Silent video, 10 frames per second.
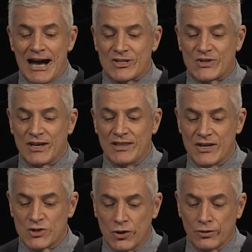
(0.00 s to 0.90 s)
I said
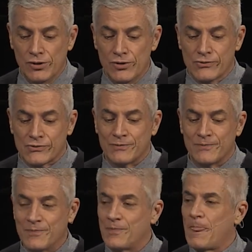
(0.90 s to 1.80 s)
there's good news.
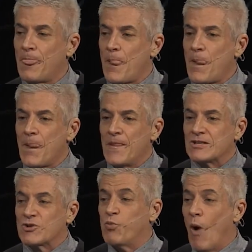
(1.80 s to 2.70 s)

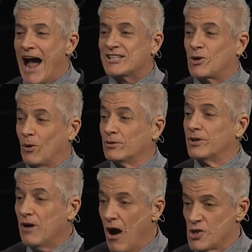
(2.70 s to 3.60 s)
This is why it's
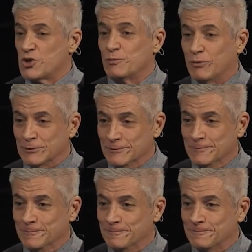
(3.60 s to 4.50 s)
called the gospel.
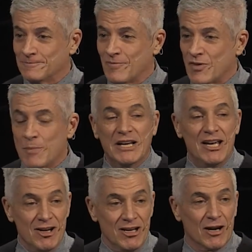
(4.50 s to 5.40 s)
The
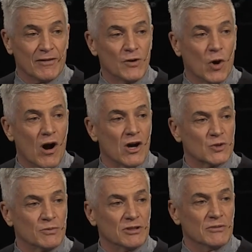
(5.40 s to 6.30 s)
beginning of your
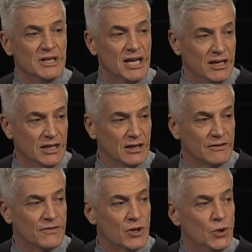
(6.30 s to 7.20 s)
gospel, the beginning
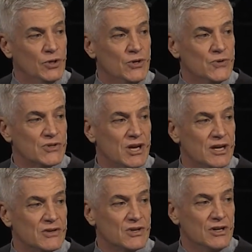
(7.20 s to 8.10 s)
of the good news
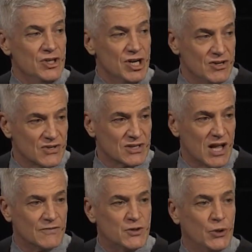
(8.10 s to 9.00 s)
is Jesus
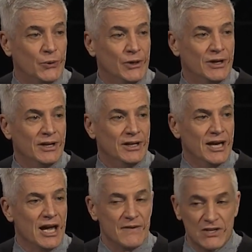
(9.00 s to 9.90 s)
loves you,
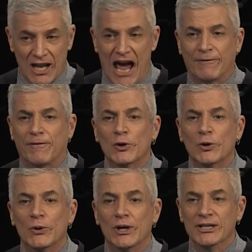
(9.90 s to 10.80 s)
gave his life for
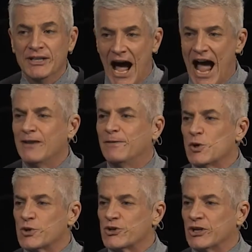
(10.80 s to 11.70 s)
you, died
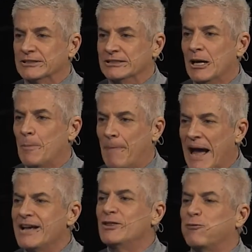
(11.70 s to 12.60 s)
for your sin,
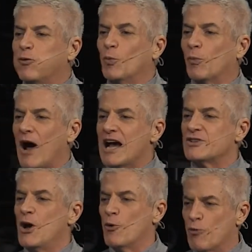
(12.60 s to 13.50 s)
paid the full
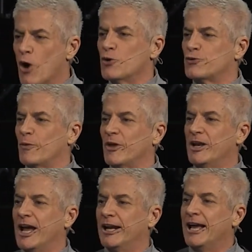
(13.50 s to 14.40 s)
price, rose from
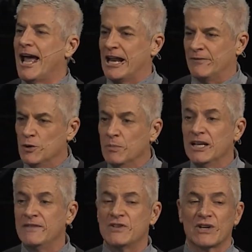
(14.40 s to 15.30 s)
the dead, and if you
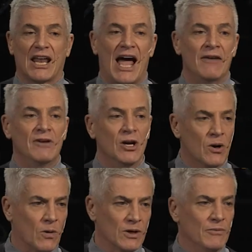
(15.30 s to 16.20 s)
believe he's alive,
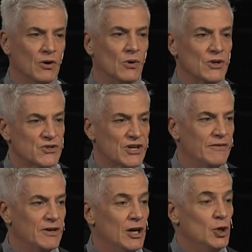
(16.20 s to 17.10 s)
call him Lord and
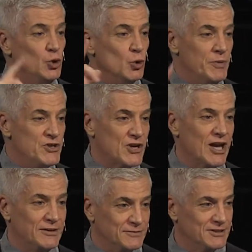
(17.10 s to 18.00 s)
Savior, you'll be
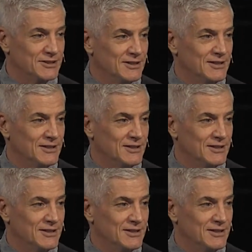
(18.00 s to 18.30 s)
saved.